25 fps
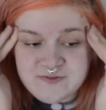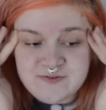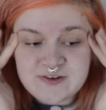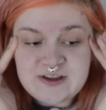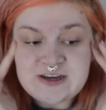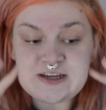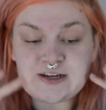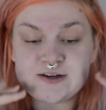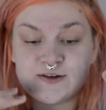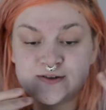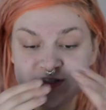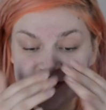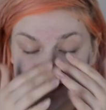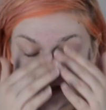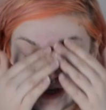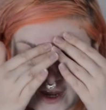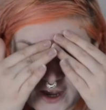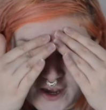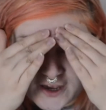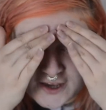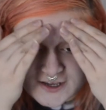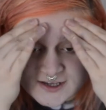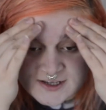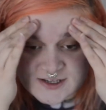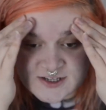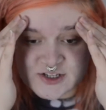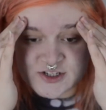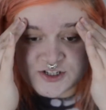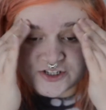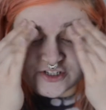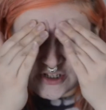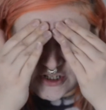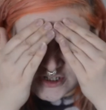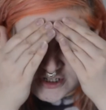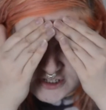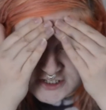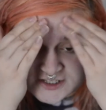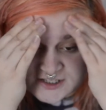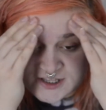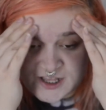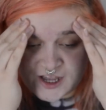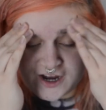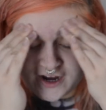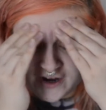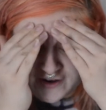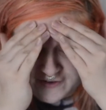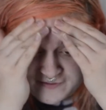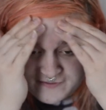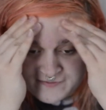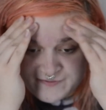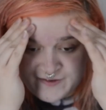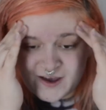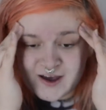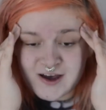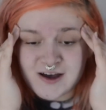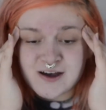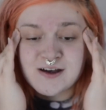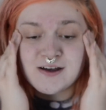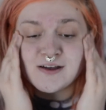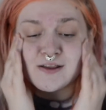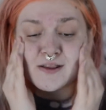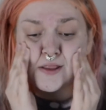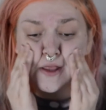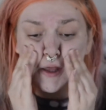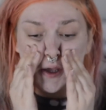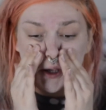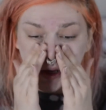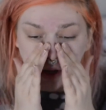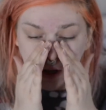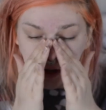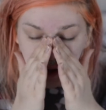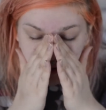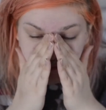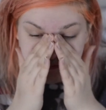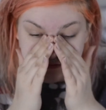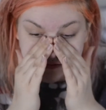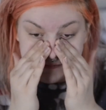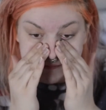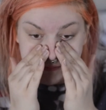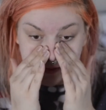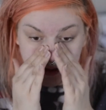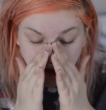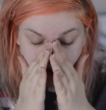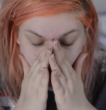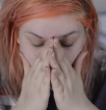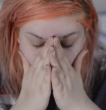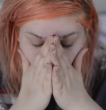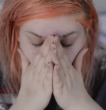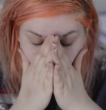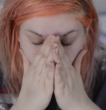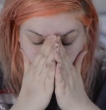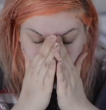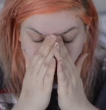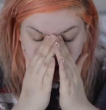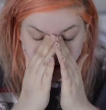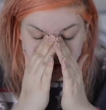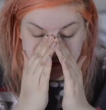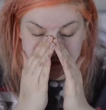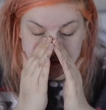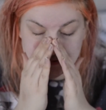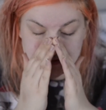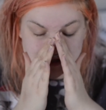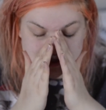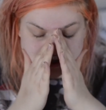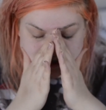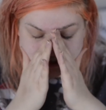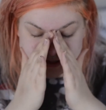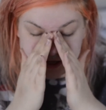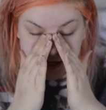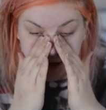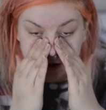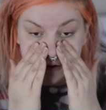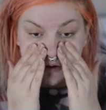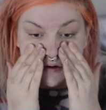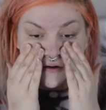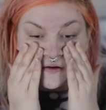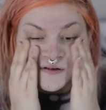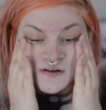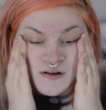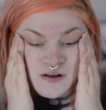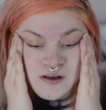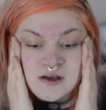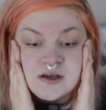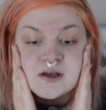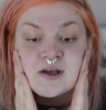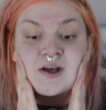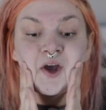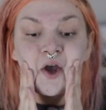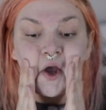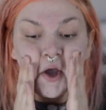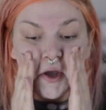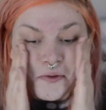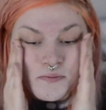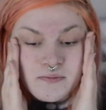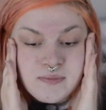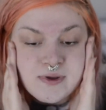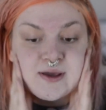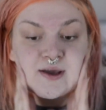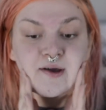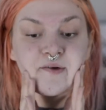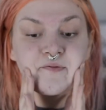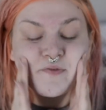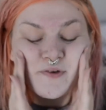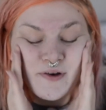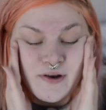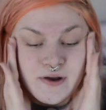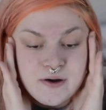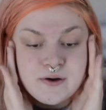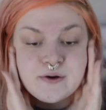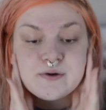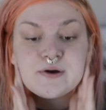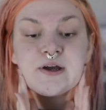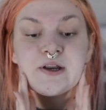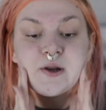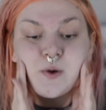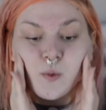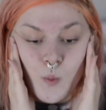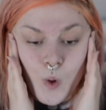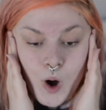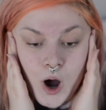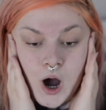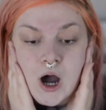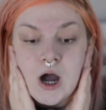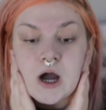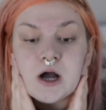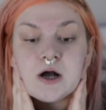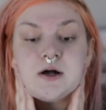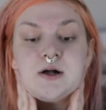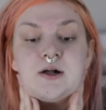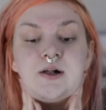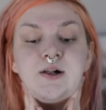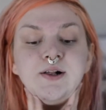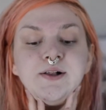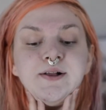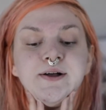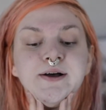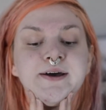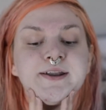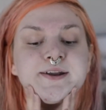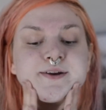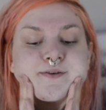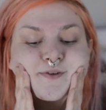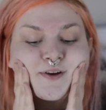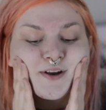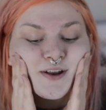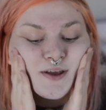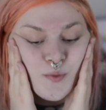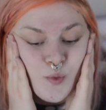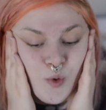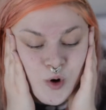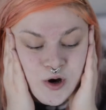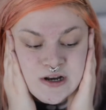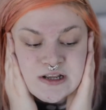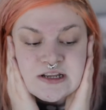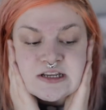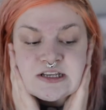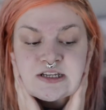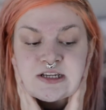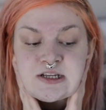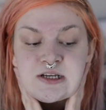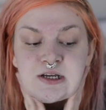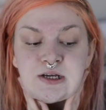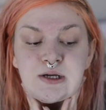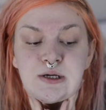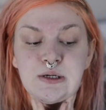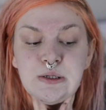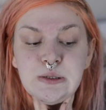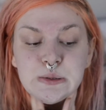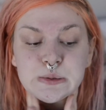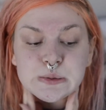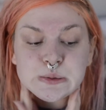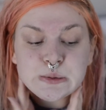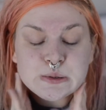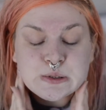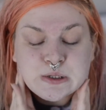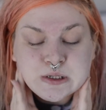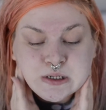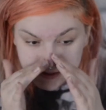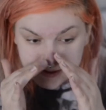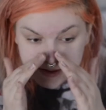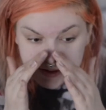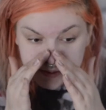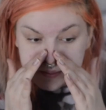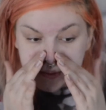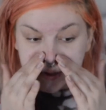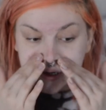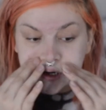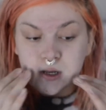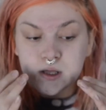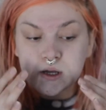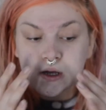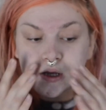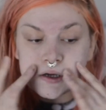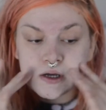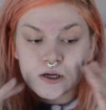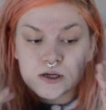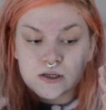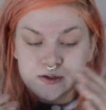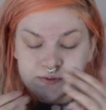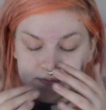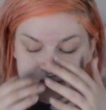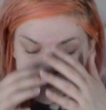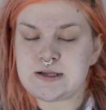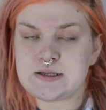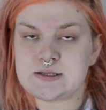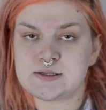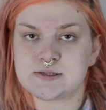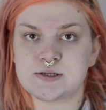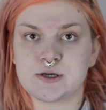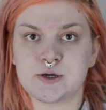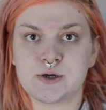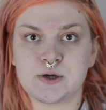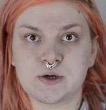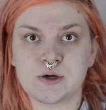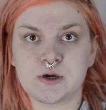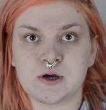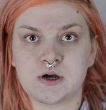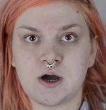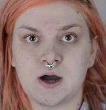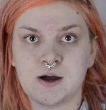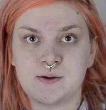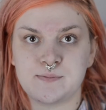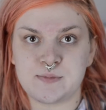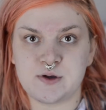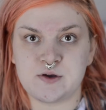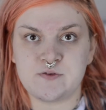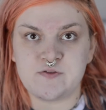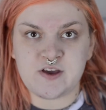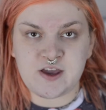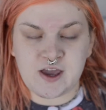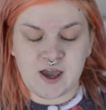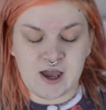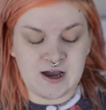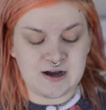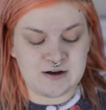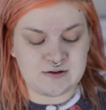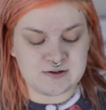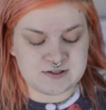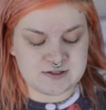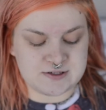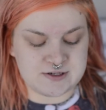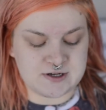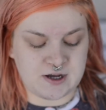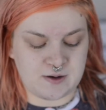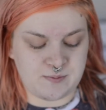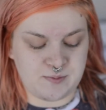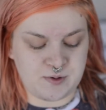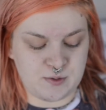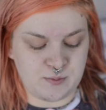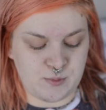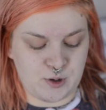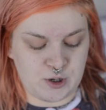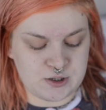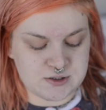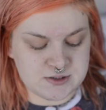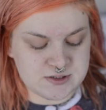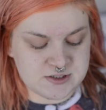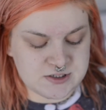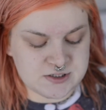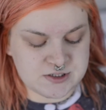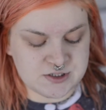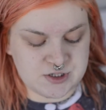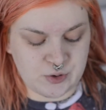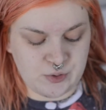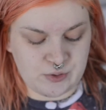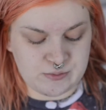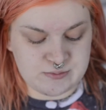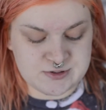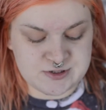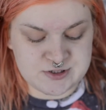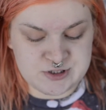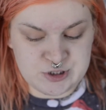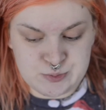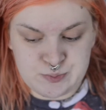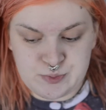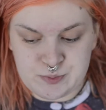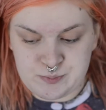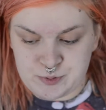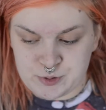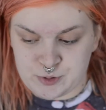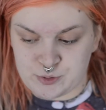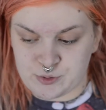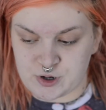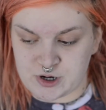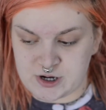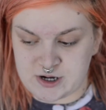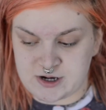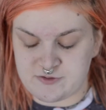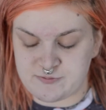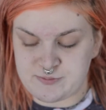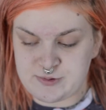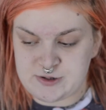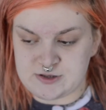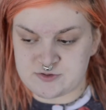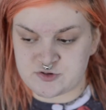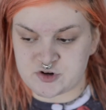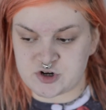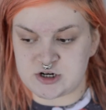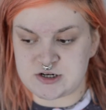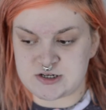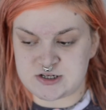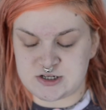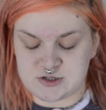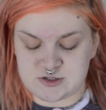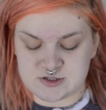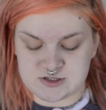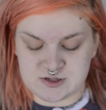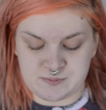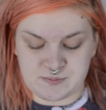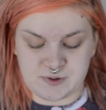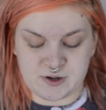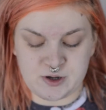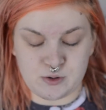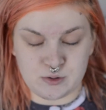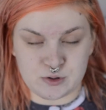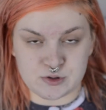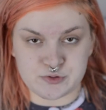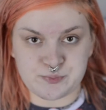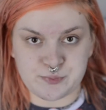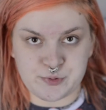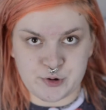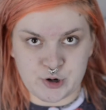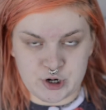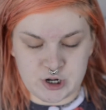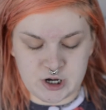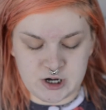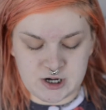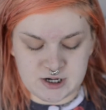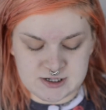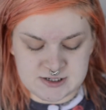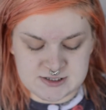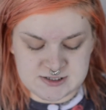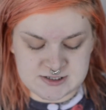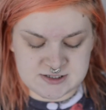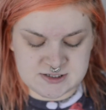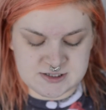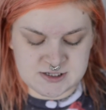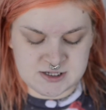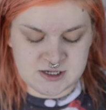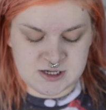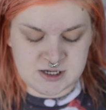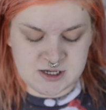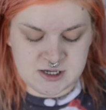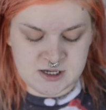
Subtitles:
a video today is just that I felt like I haven't made like a sit down makeup video in a while, and I really wanted to. This better look good. So I'm moving house in a couple of months, so I'm super poor and I've been trying to use up my old products.